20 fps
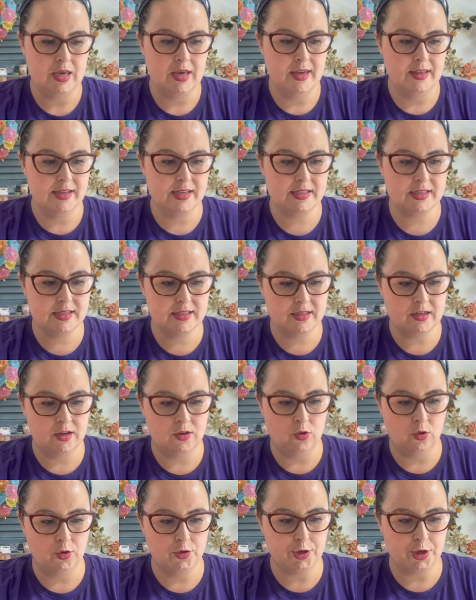this is an
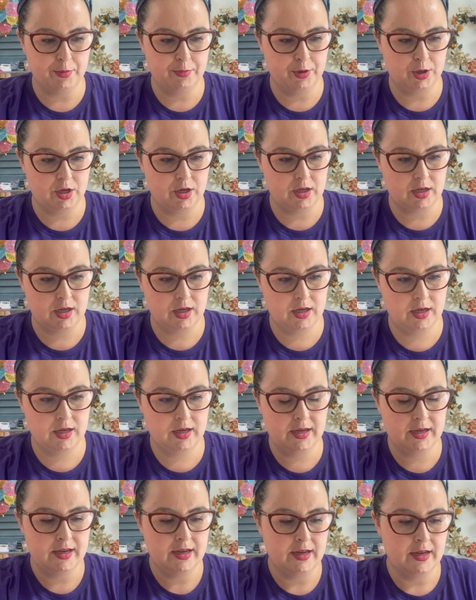older book,
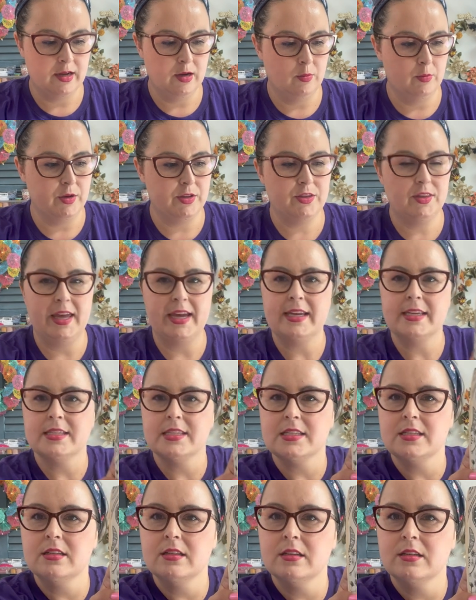but like
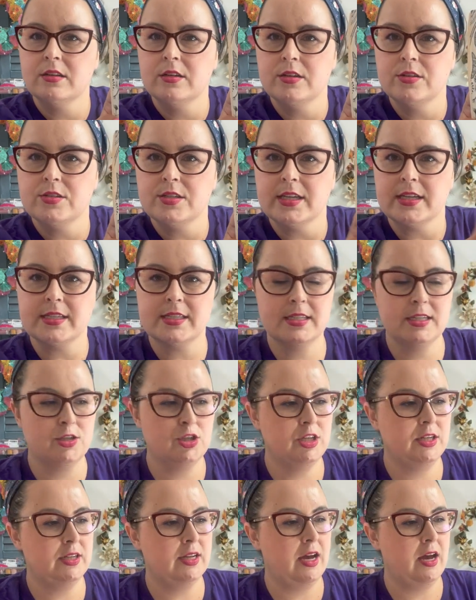here's like
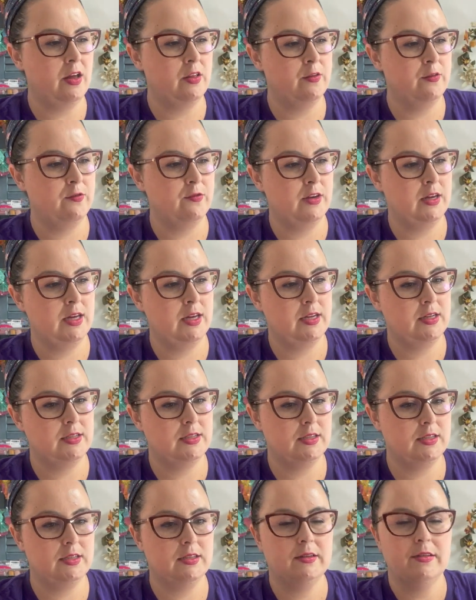stitching the
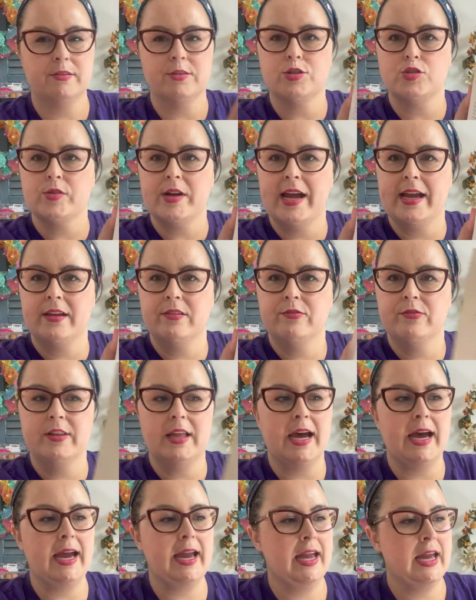elephant or
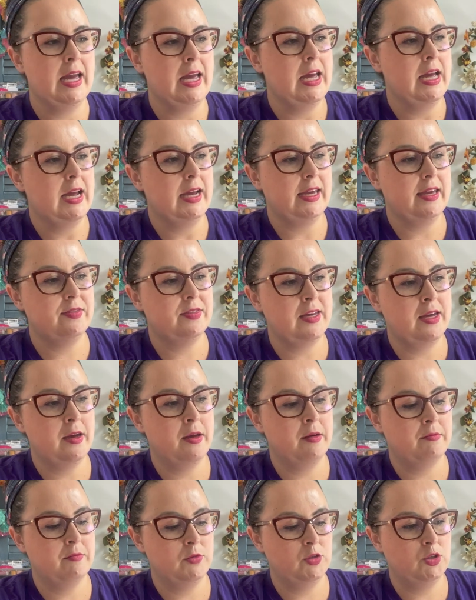dragonfly. Get
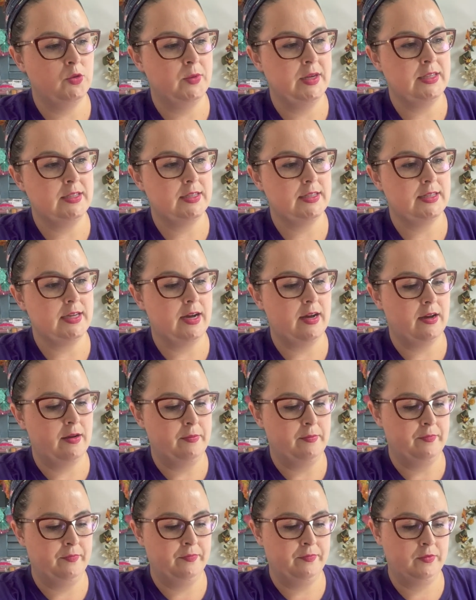them doing
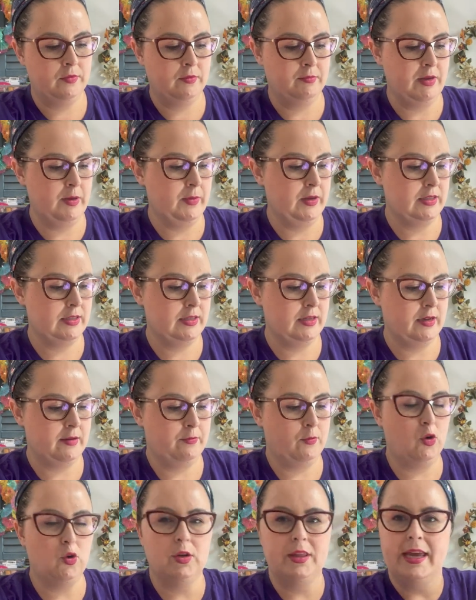some, maybe
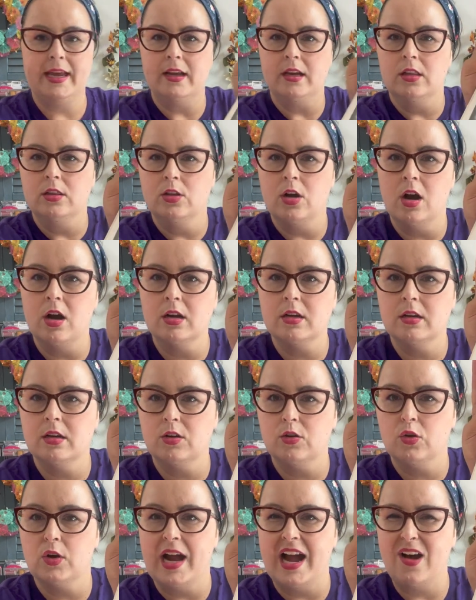some like long
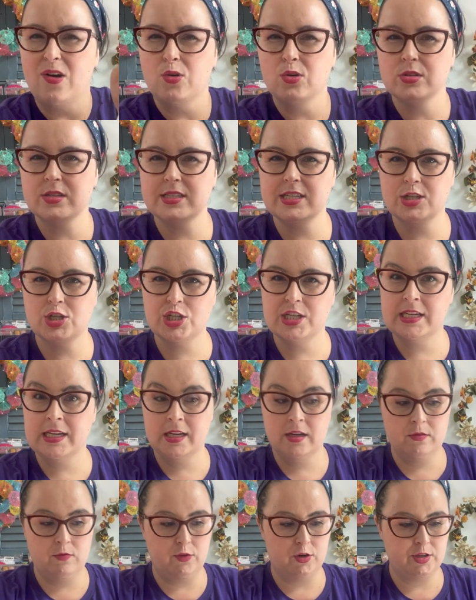crowl
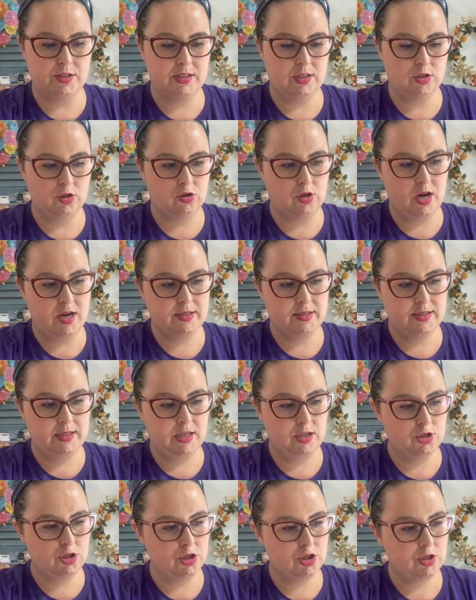stitching versus cross
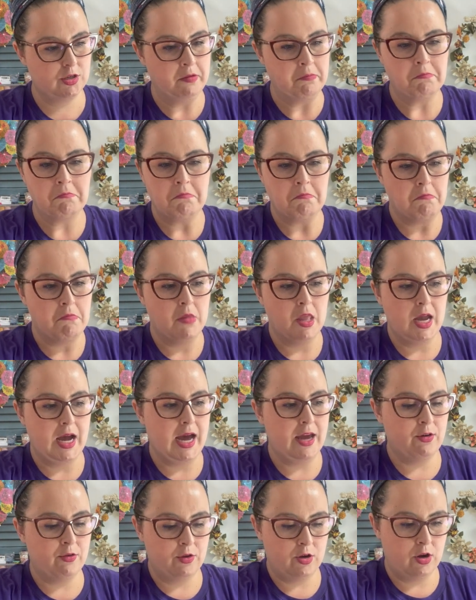stitch.
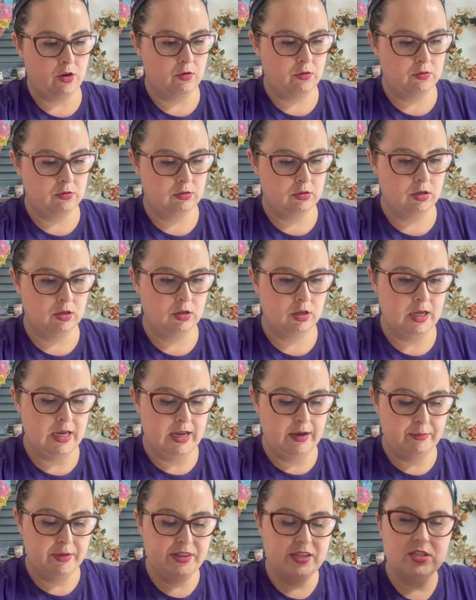I don't know,
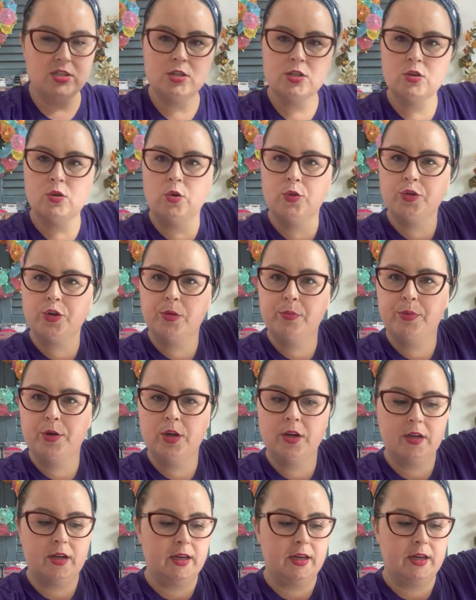but this is an older book.